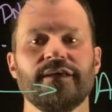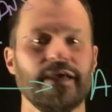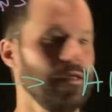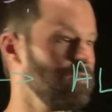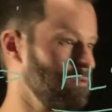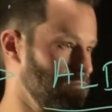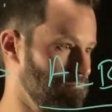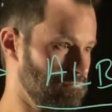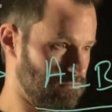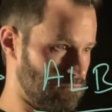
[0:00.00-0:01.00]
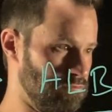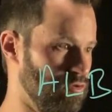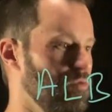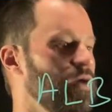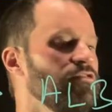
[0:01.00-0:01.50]
get
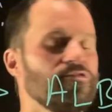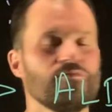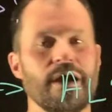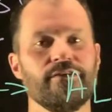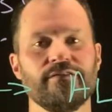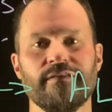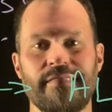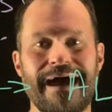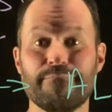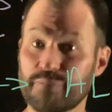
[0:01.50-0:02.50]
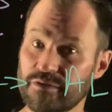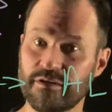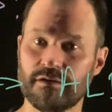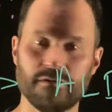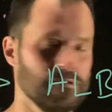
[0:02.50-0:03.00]
requests routed to that
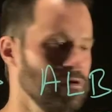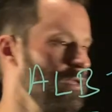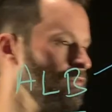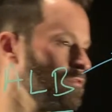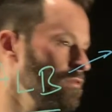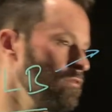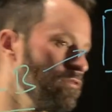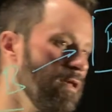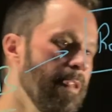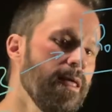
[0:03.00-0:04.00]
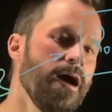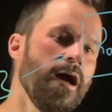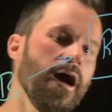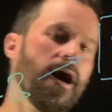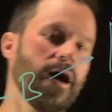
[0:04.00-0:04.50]
particular instance.
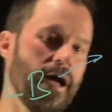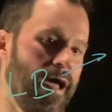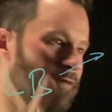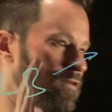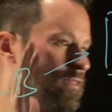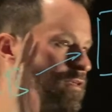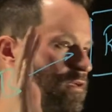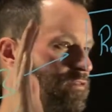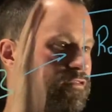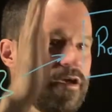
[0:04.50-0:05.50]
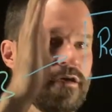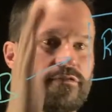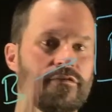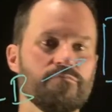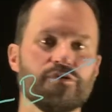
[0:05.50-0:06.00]
Everything inside
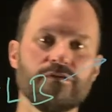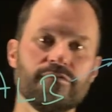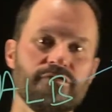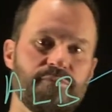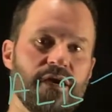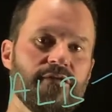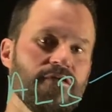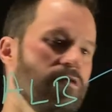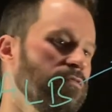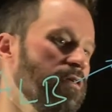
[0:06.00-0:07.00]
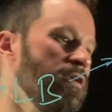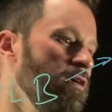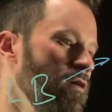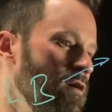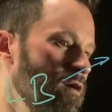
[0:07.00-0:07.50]
this blue space over
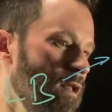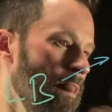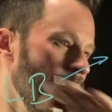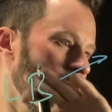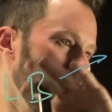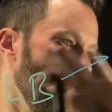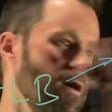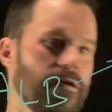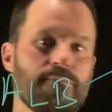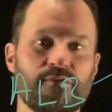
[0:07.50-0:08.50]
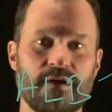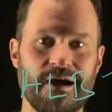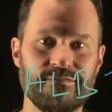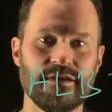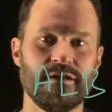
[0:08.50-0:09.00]
here is on a
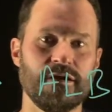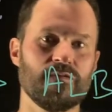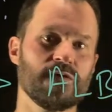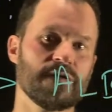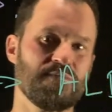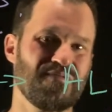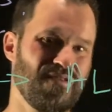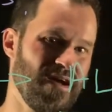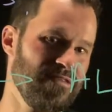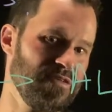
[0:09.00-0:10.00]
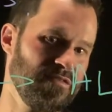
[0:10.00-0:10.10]
private network, a private